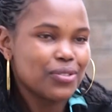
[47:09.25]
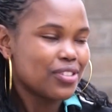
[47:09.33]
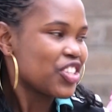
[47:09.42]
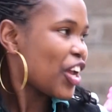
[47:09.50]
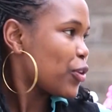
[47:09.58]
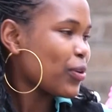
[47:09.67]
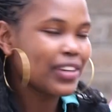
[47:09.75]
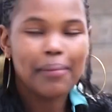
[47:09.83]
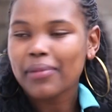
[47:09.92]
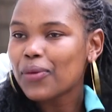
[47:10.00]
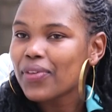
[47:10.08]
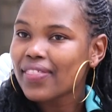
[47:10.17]
share your
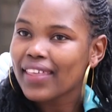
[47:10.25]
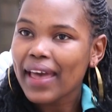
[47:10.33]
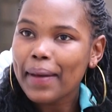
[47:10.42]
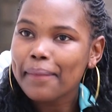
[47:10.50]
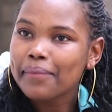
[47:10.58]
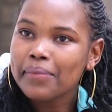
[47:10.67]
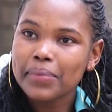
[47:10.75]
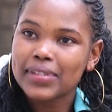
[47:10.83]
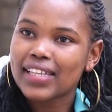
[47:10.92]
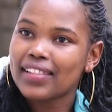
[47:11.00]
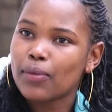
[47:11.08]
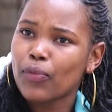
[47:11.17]
number with them.
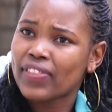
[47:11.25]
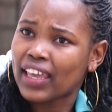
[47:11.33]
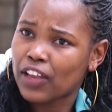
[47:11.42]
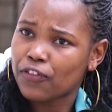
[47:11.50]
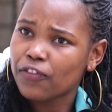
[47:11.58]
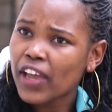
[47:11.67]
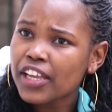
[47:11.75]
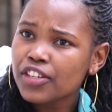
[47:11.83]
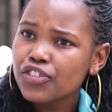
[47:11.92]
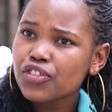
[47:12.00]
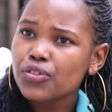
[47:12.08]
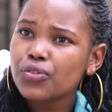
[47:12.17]
Tell them where they can
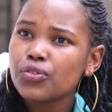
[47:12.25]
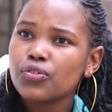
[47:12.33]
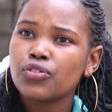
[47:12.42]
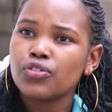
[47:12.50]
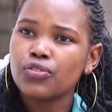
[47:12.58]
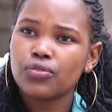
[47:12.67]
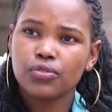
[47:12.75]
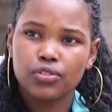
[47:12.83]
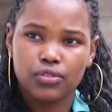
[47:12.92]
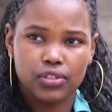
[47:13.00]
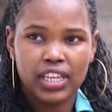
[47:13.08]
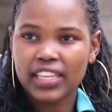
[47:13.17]
find you.
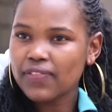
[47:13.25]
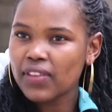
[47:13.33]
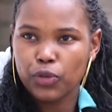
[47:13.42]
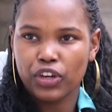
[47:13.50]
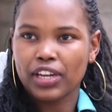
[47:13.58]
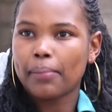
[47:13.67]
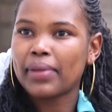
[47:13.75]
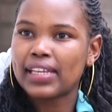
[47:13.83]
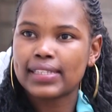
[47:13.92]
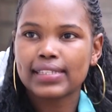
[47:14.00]
You can give them your number and